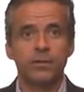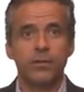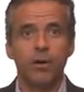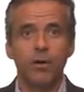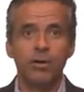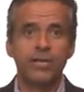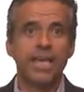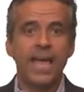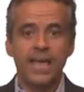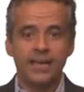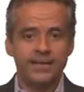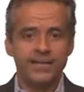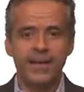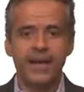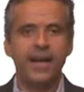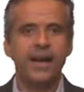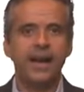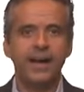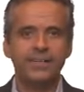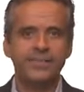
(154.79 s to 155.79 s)
Okay, the
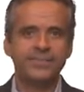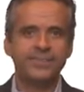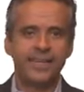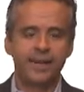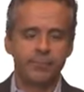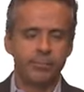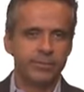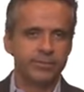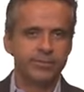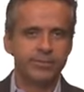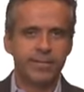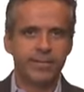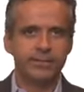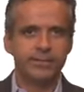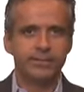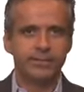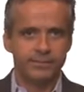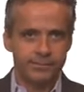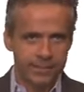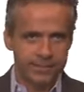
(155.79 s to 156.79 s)
IRR is 10%.
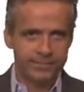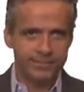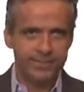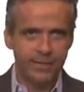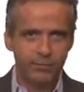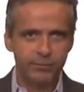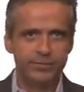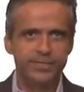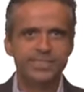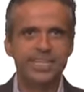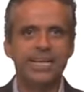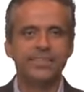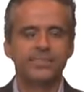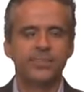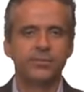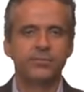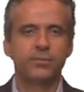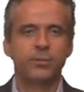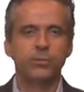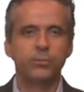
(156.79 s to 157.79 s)
Excel gets
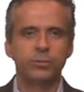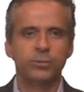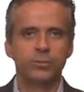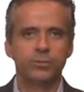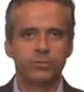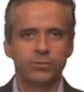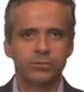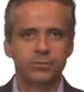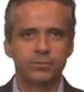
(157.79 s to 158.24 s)
a solution.